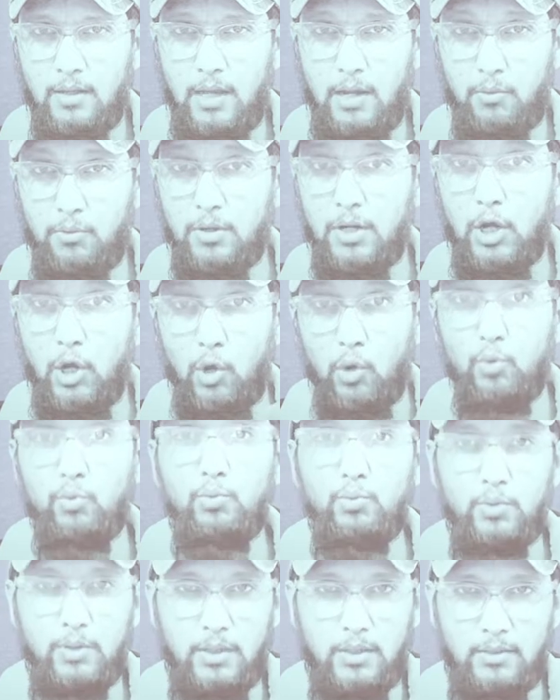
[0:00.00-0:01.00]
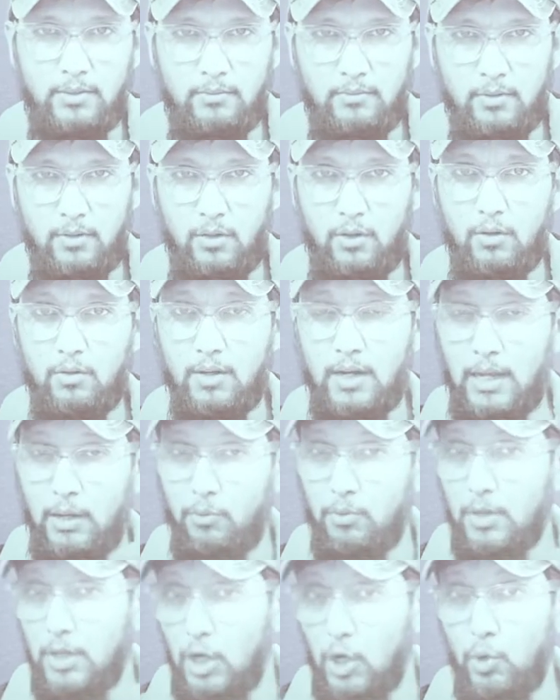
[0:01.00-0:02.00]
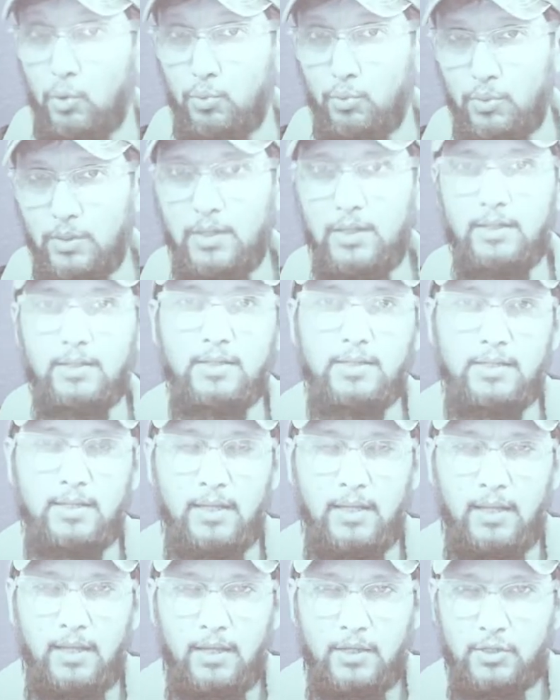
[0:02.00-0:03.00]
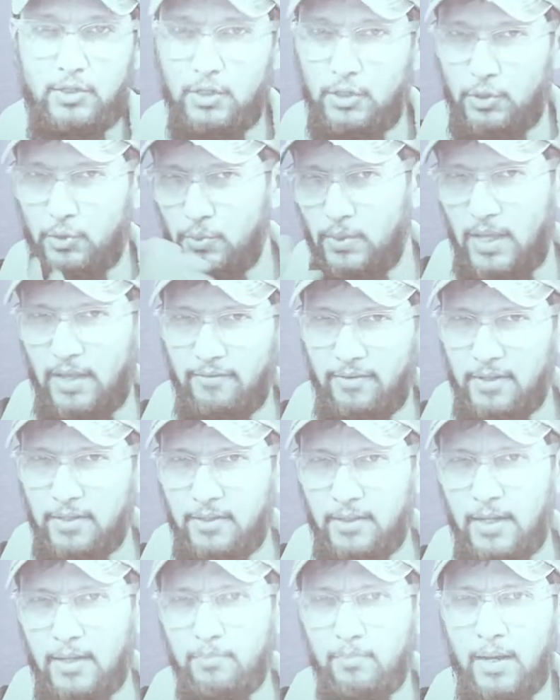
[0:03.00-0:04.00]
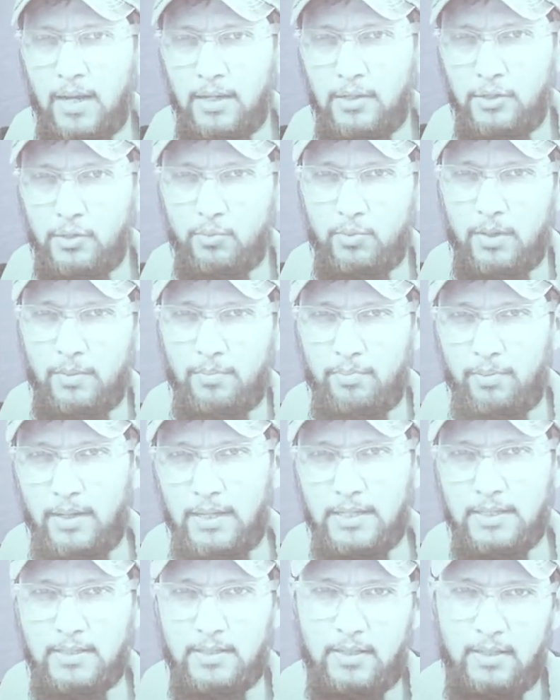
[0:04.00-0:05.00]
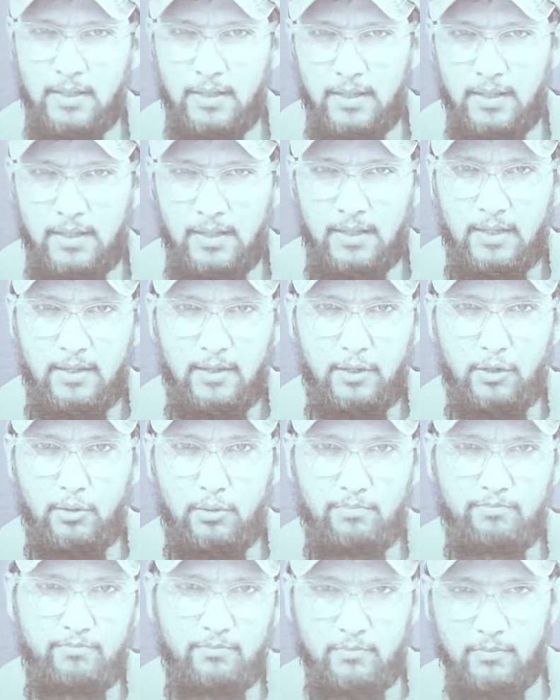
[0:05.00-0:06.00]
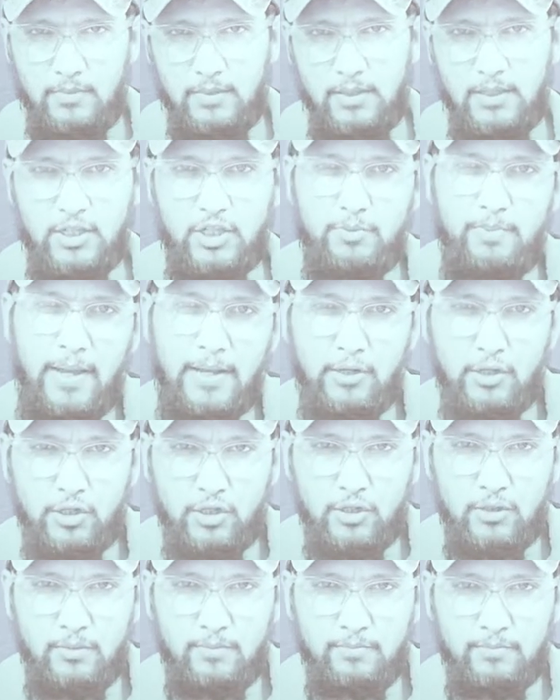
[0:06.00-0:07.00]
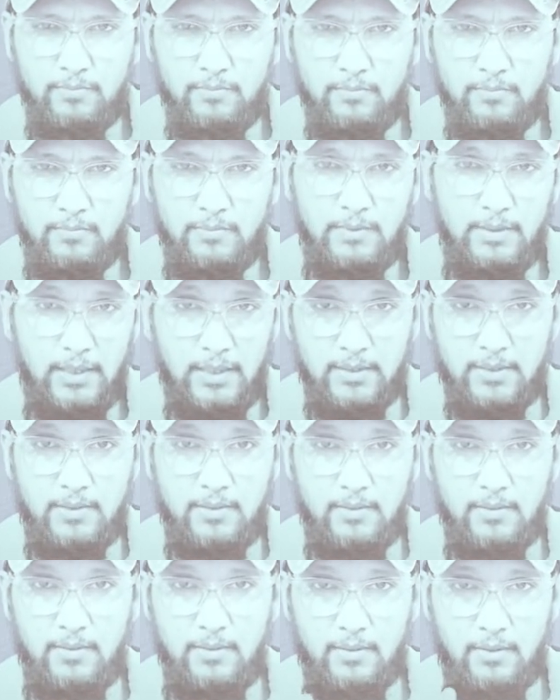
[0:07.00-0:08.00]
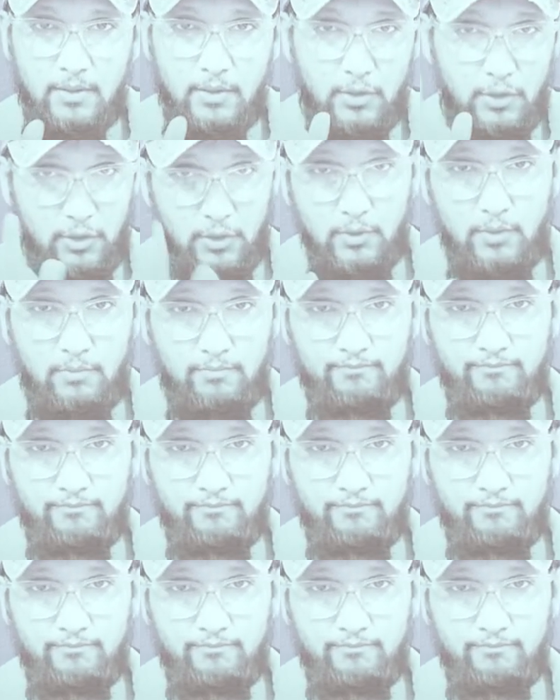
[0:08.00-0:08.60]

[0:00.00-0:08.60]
our own word or our own words. So do you have anything in mind to replace, you know, expenditure? Yes, yo.